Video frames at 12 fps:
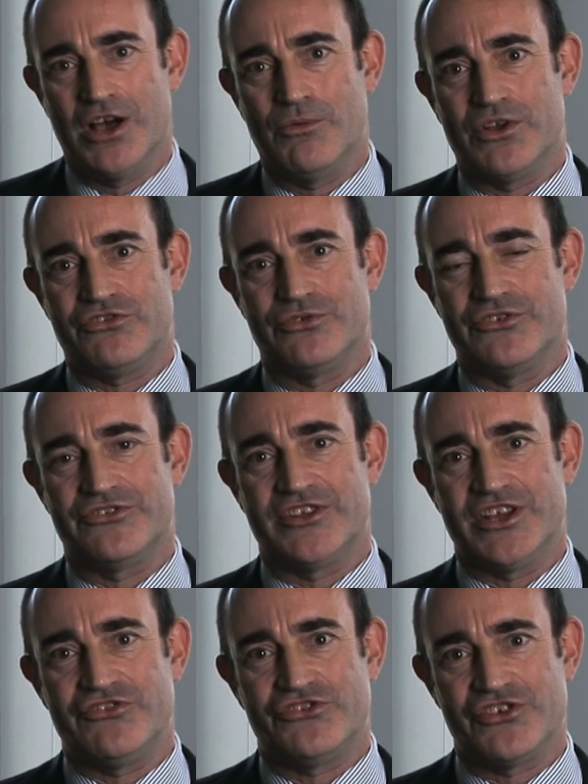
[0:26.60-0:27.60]
which was
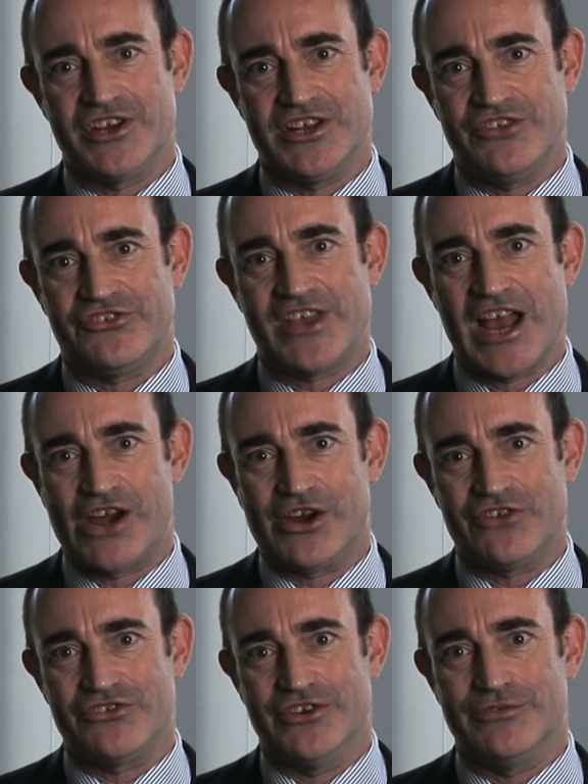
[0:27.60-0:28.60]
the Chinese
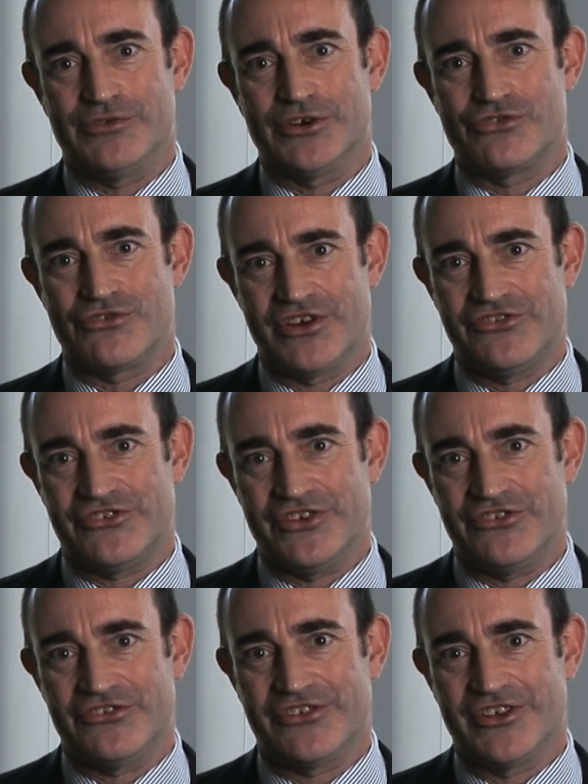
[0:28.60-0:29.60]
character for
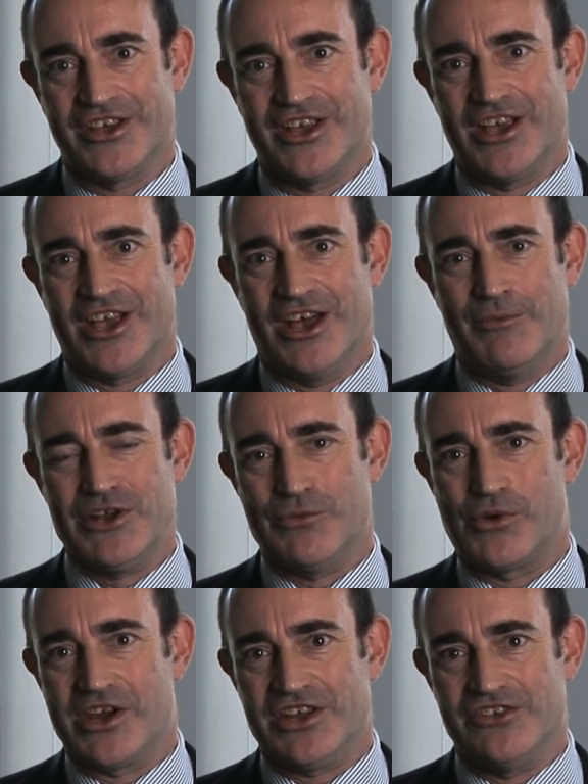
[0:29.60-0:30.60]
crisis. And when you
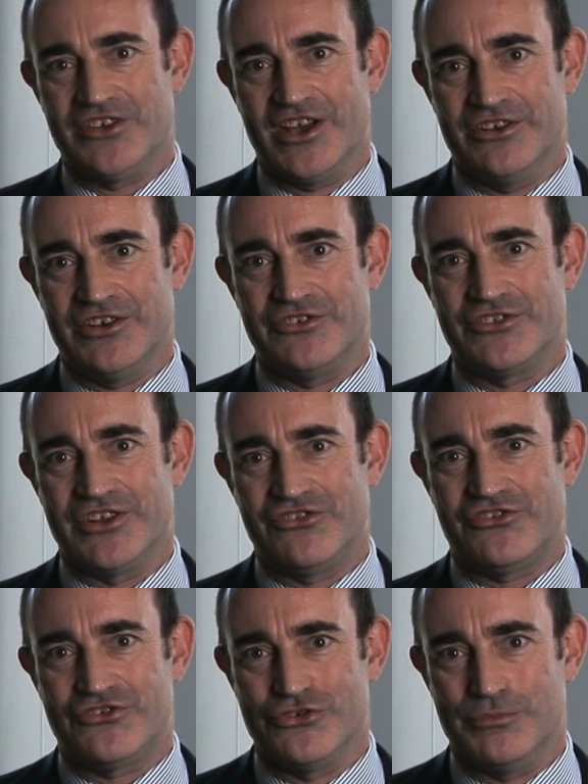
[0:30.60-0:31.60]
break it down into
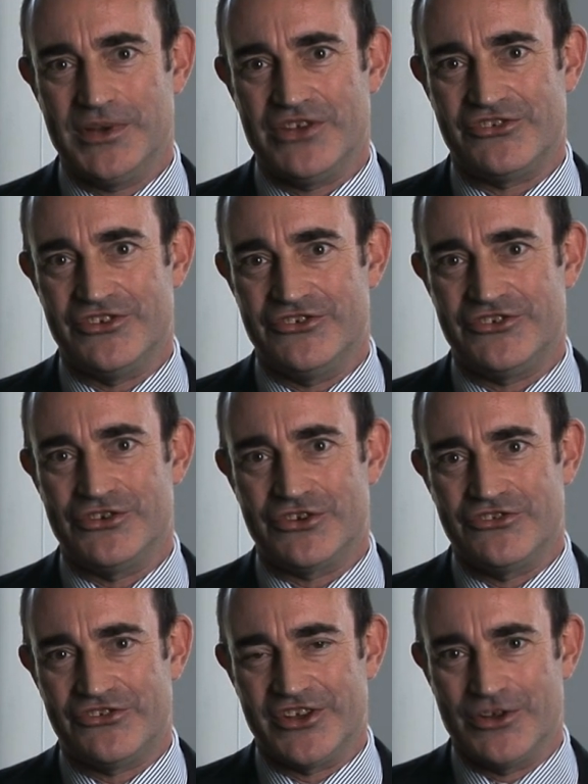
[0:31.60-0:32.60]
its two pieces, you
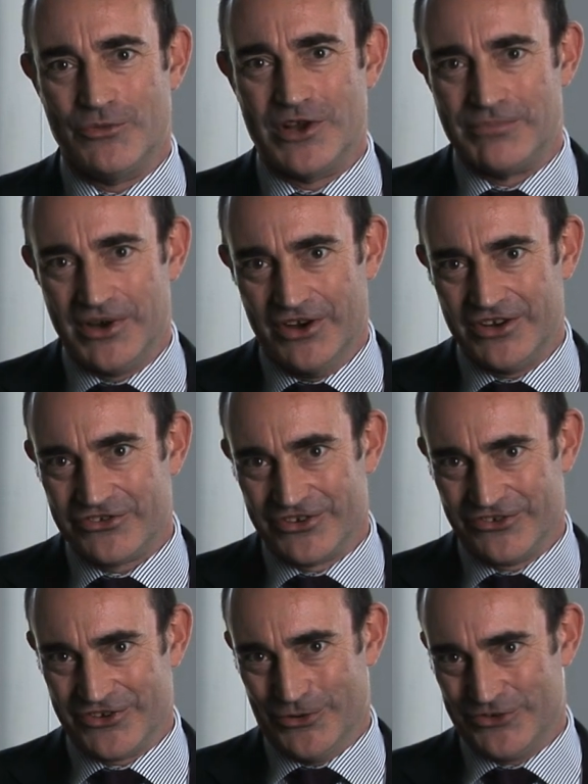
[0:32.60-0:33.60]
can see that one part,
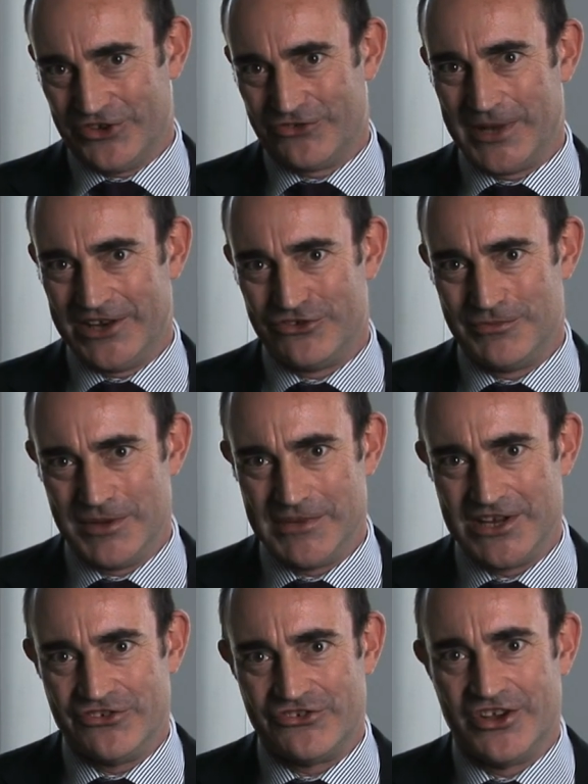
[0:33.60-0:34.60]
so as explained to me,
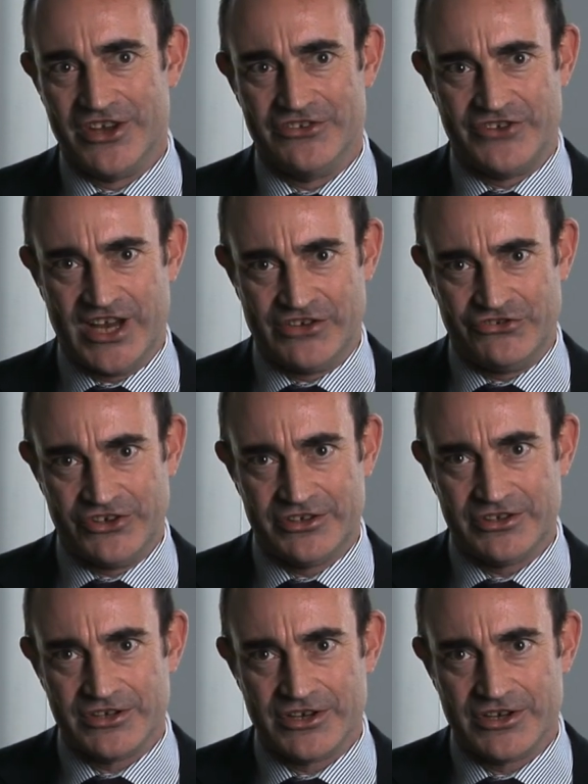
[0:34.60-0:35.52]
means danger,